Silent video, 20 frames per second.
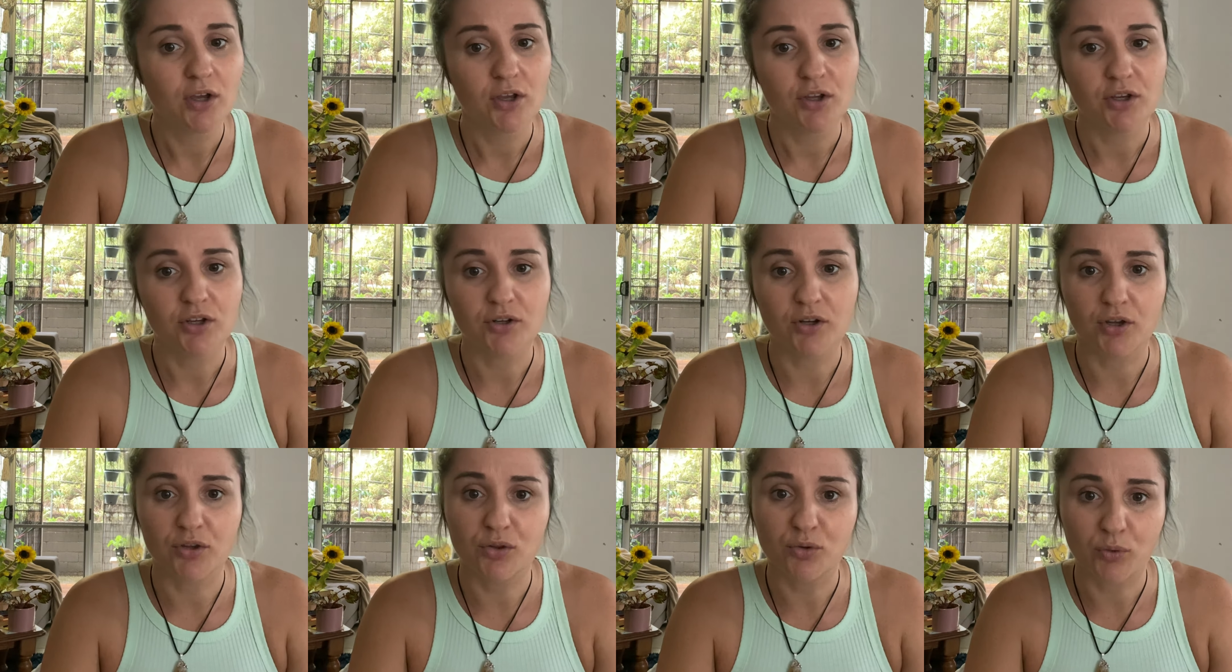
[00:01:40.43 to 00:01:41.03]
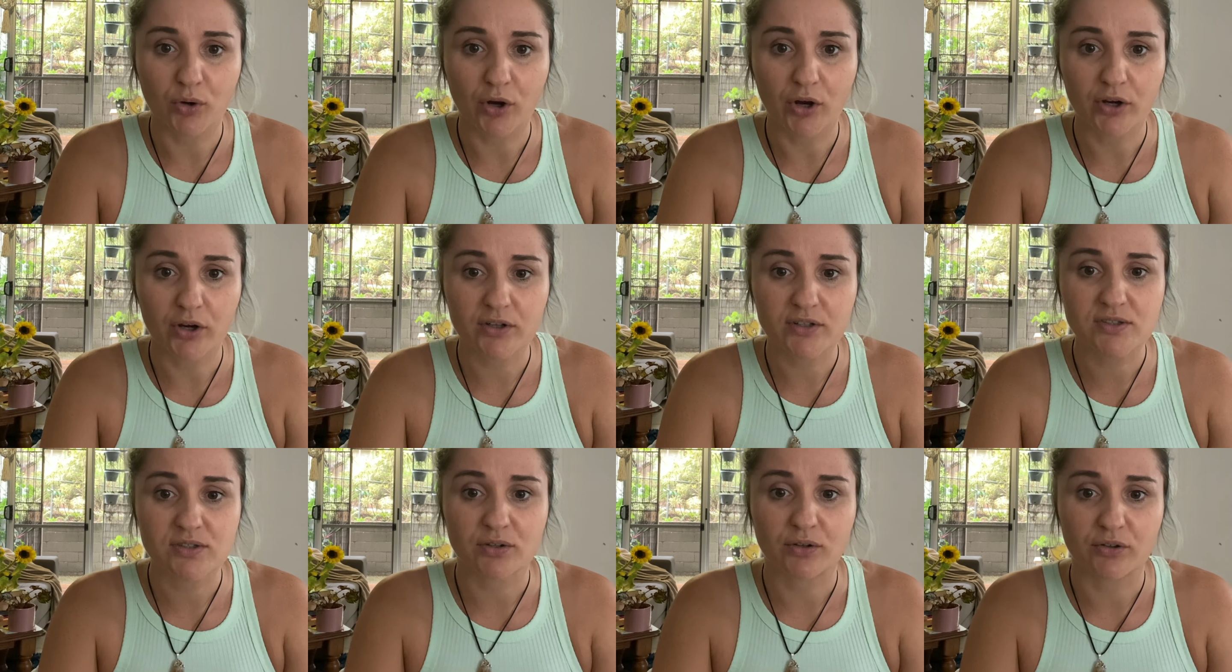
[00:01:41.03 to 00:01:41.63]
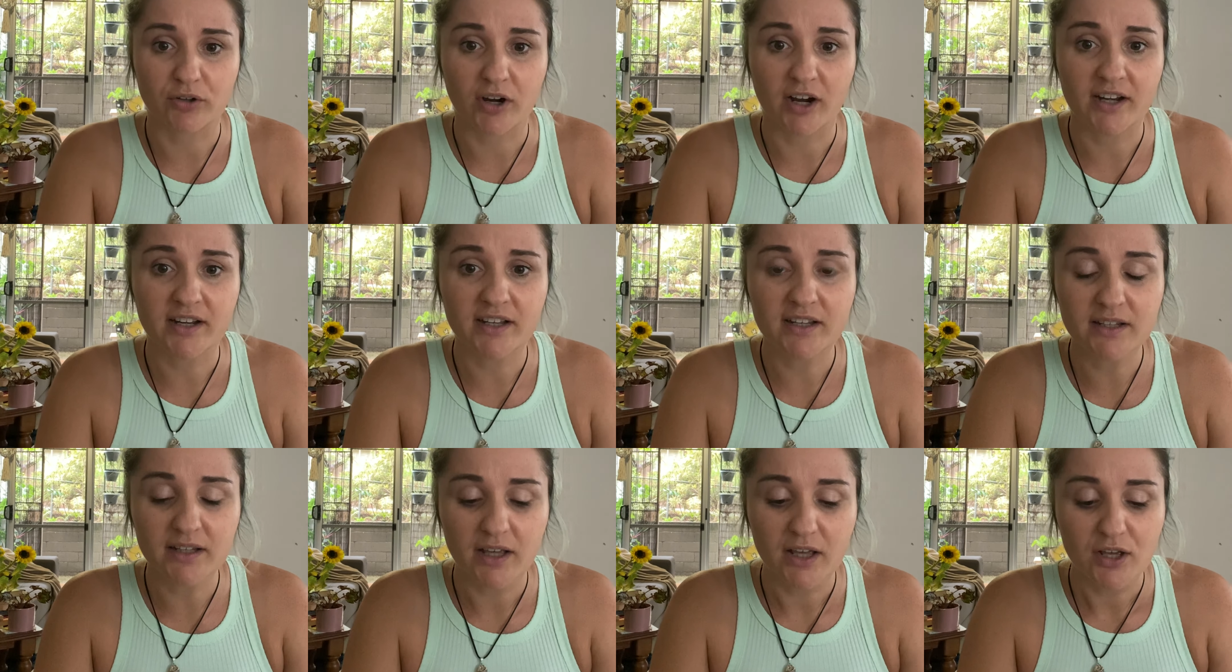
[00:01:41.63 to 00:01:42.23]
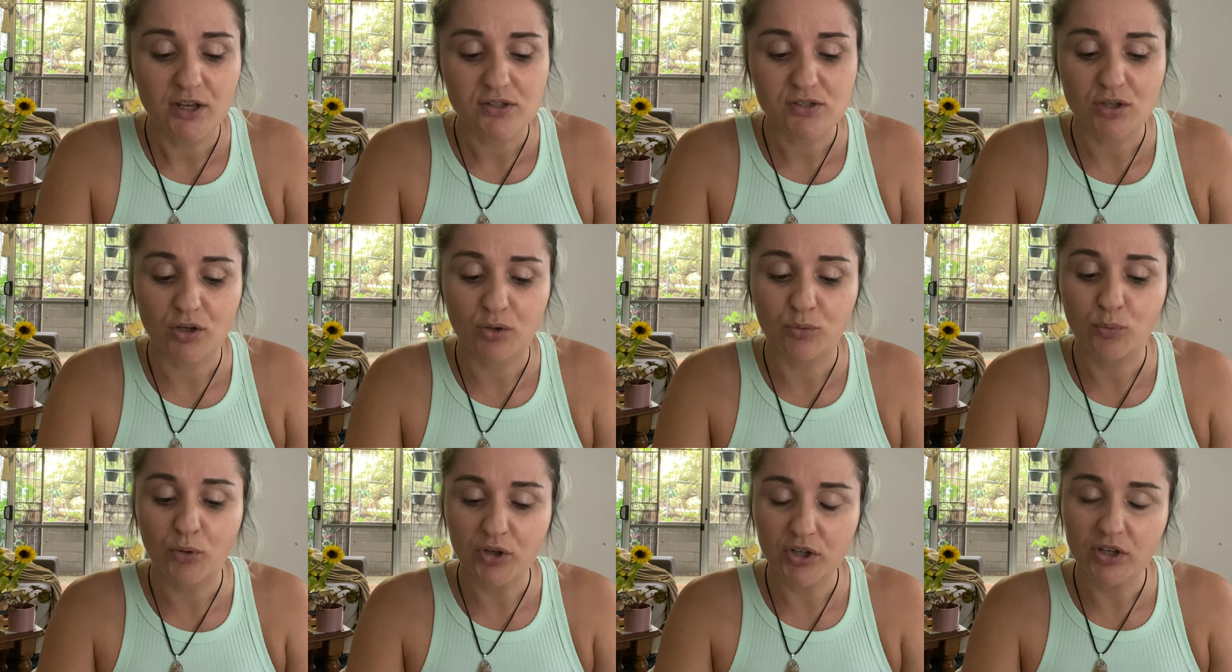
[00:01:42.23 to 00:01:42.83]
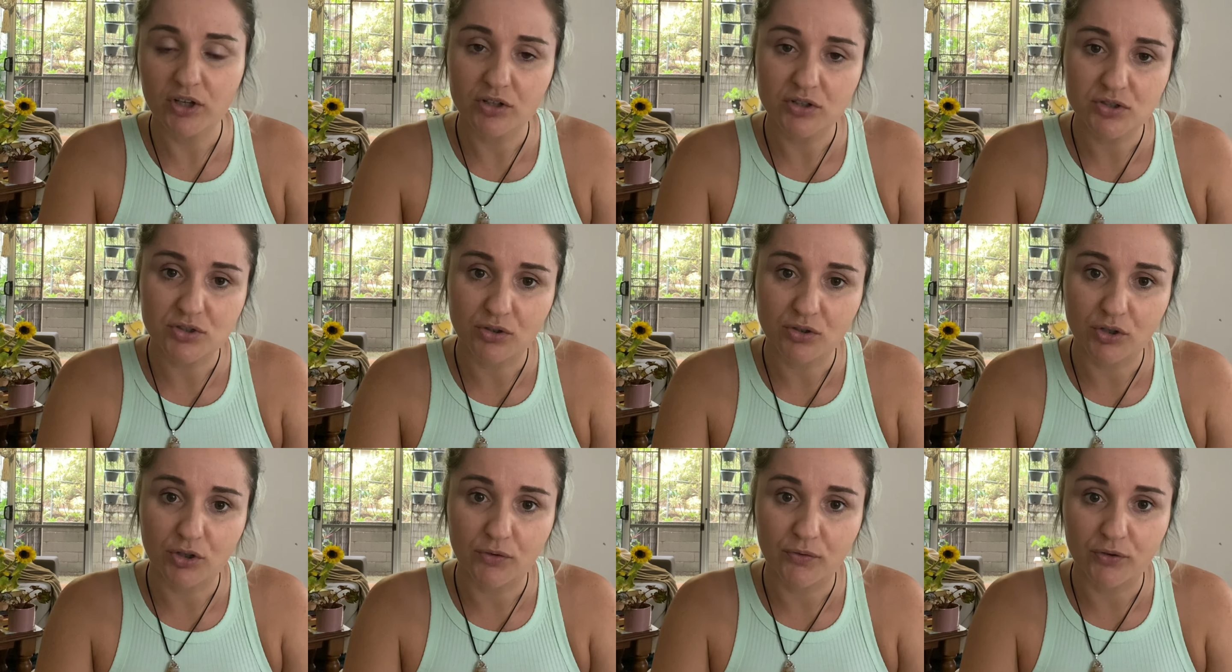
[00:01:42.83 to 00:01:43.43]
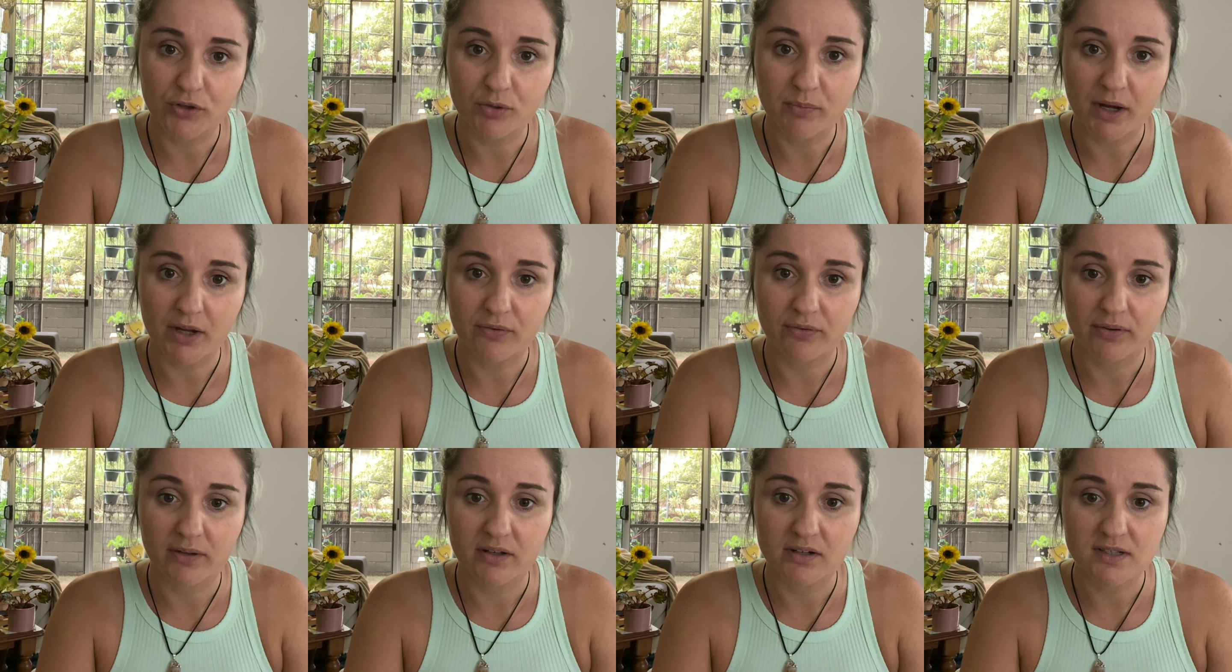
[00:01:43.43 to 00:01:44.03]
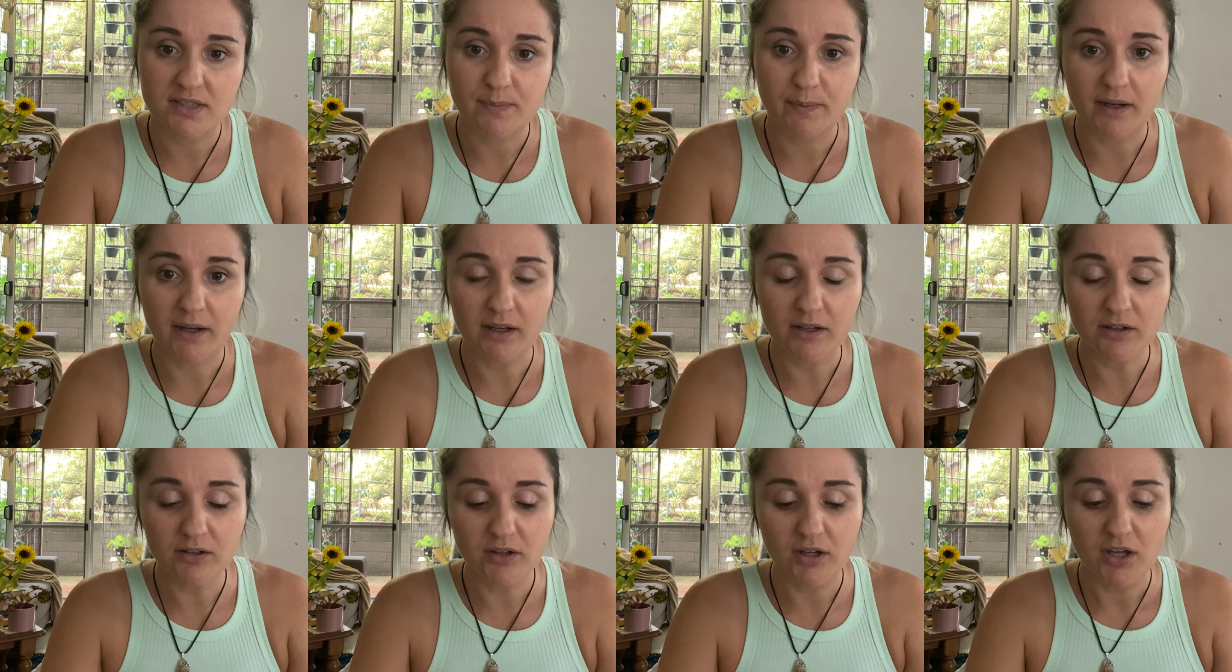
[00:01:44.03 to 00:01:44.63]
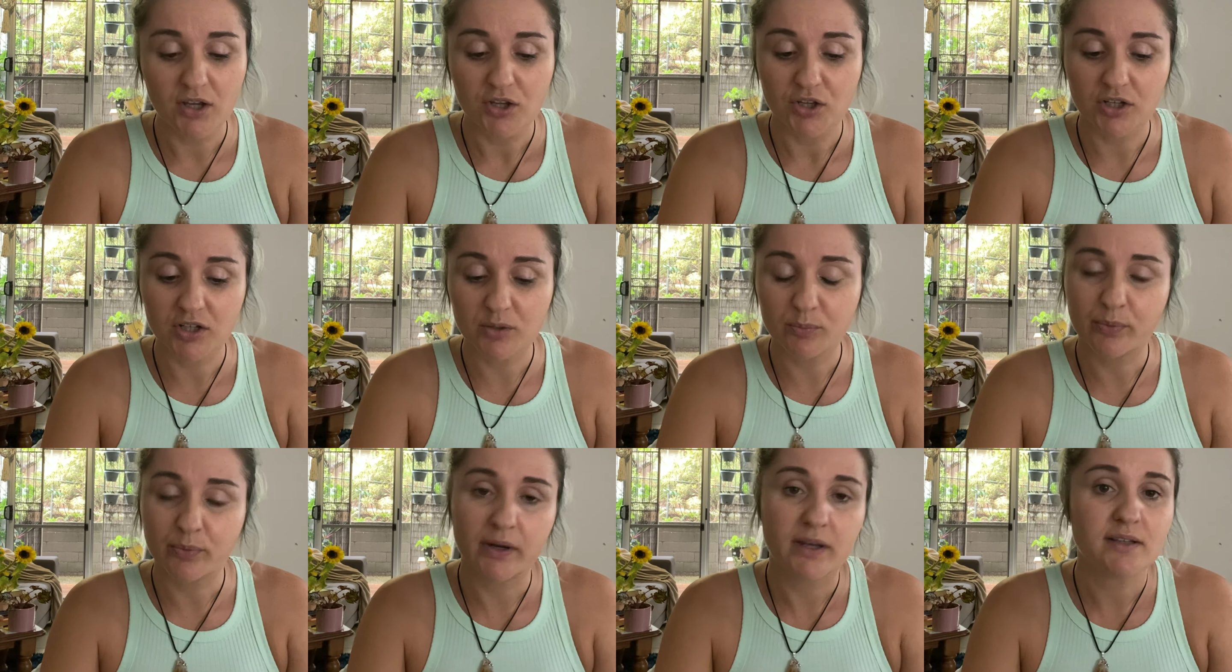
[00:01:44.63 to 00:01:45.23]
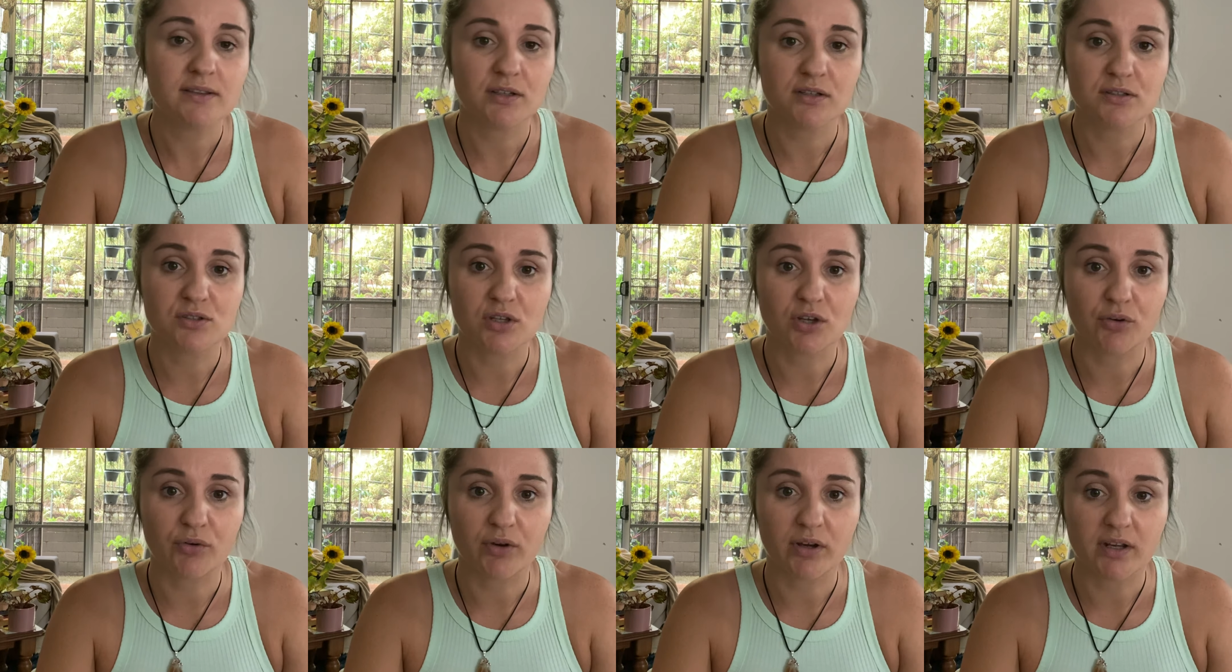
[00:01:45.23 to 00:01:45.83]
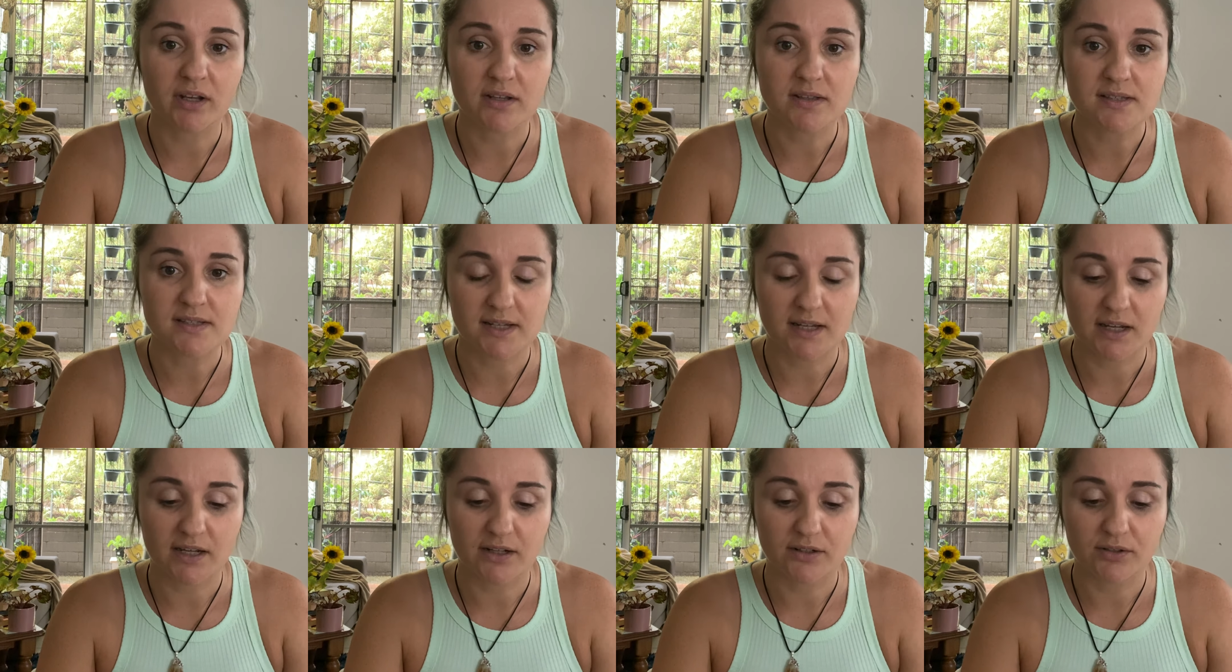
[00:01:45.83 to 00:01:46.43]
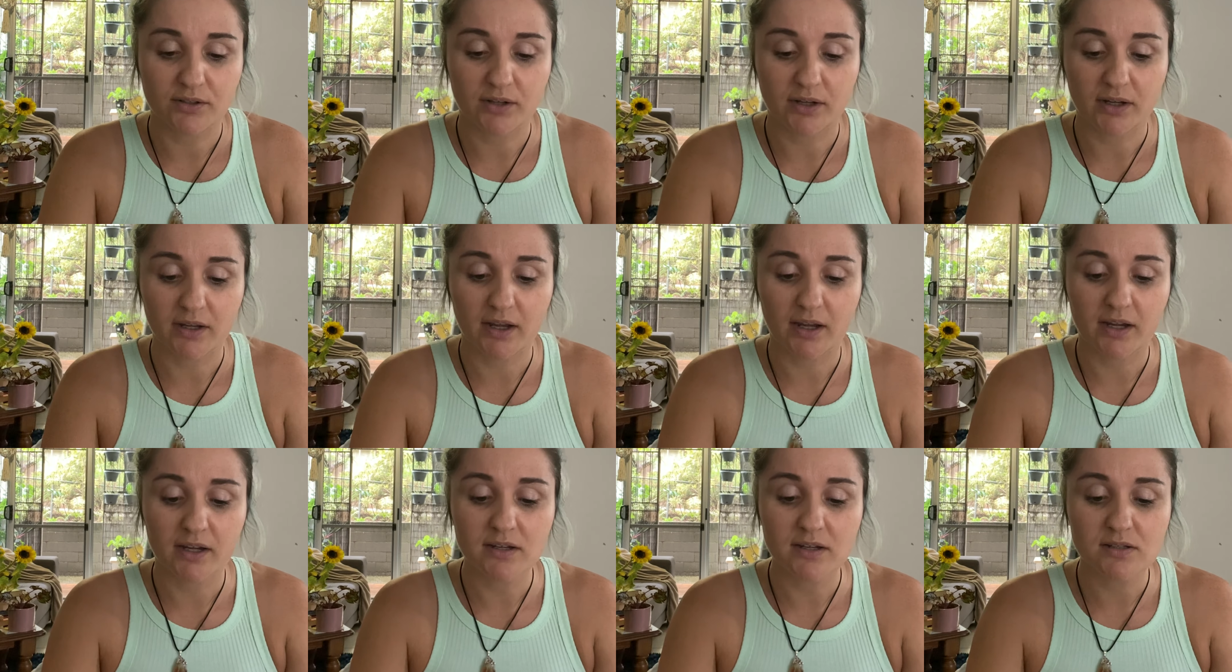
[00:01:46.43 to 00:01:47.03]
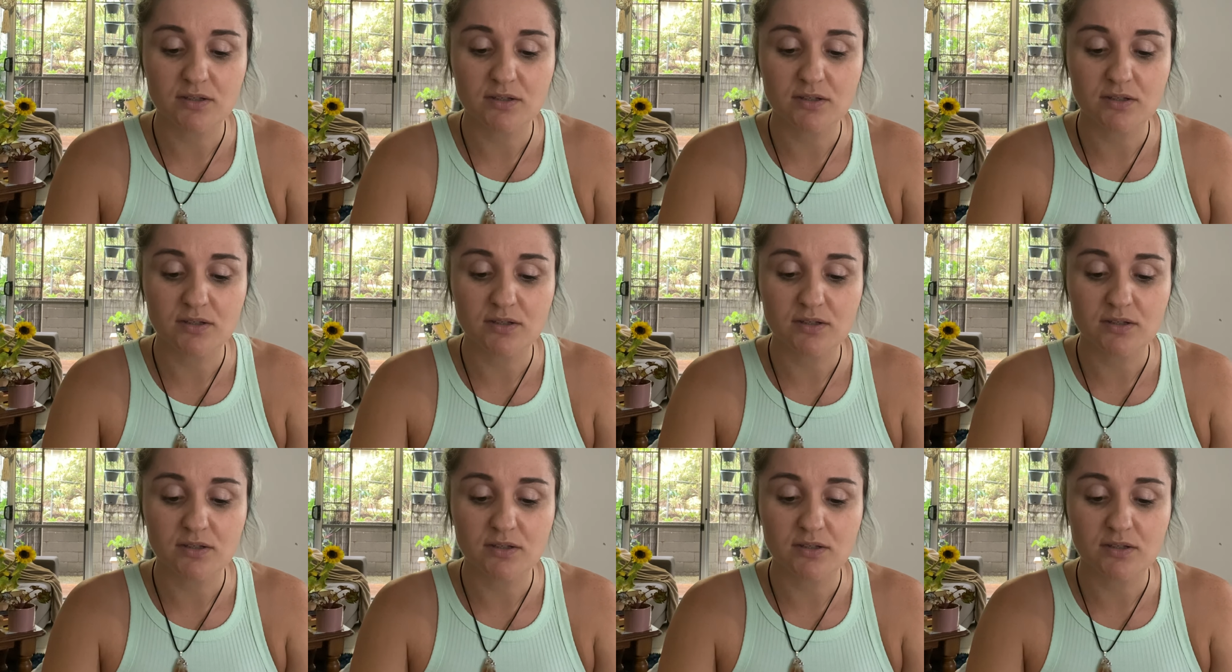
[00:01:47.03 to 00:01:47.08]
the works, alrighty? So what you're gonna do for your MyFitnessPal, you're gonna break those ingredients down, okay?